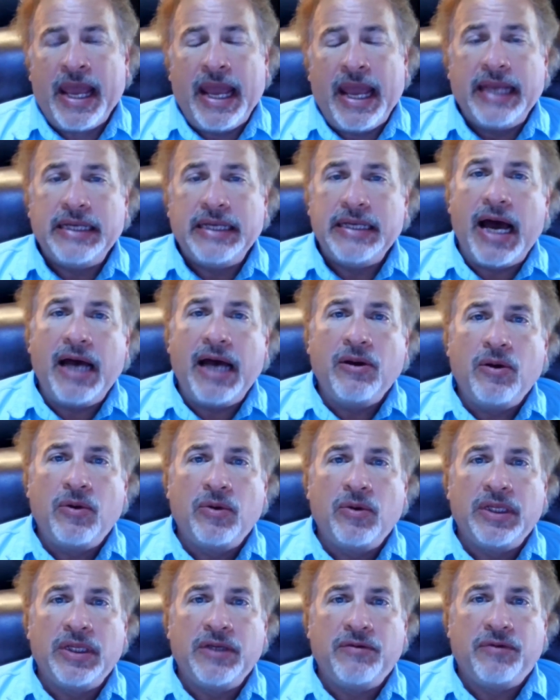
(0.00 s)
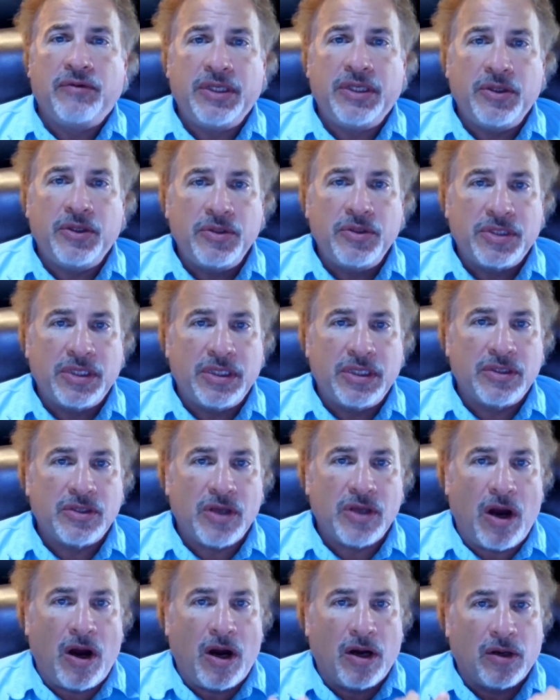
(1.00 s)
it not only reduces
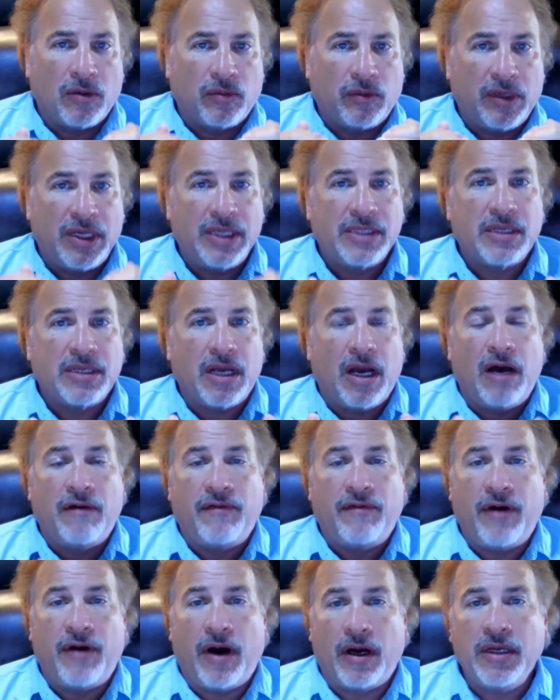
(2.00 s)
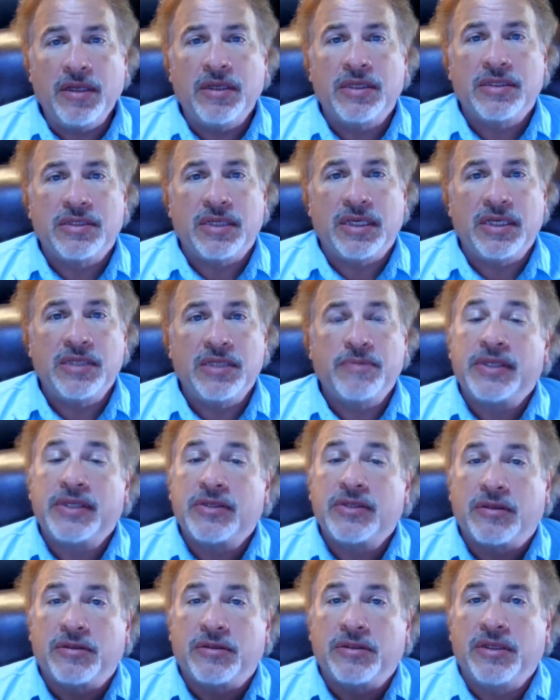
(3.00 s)
our risk of heart disease, but
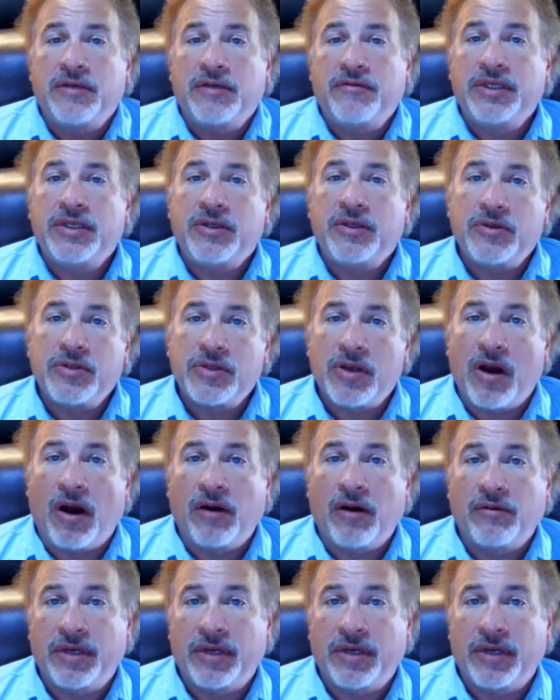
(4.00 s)
certainly reduces our